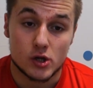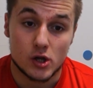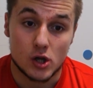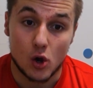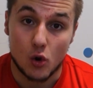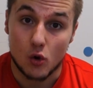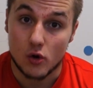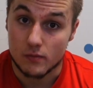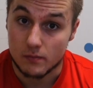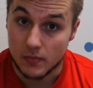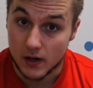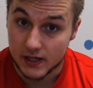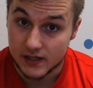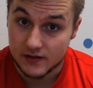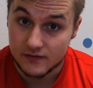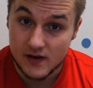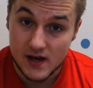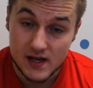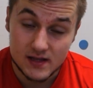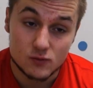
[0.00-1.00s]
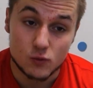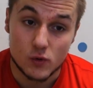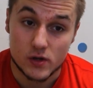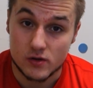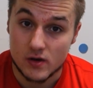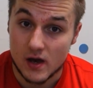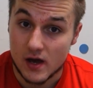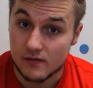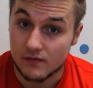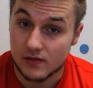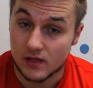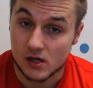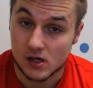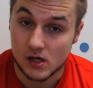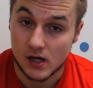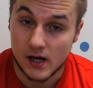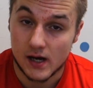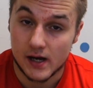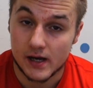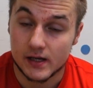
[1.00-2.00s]
lower body fat when you have
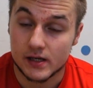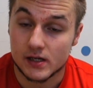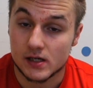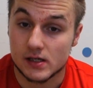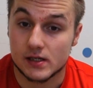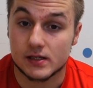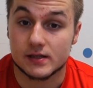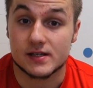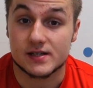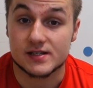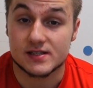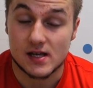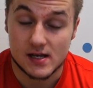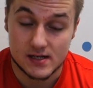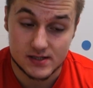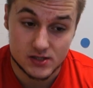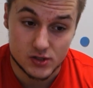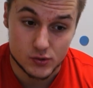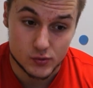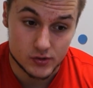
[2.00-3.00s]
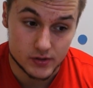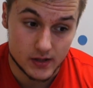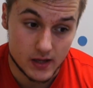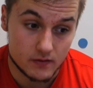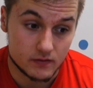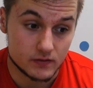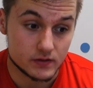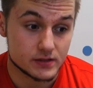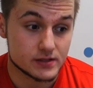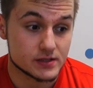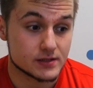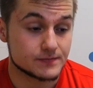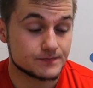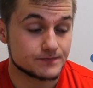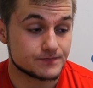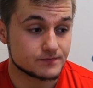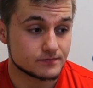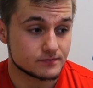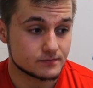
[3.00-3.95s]
a high uh, testosterone levels,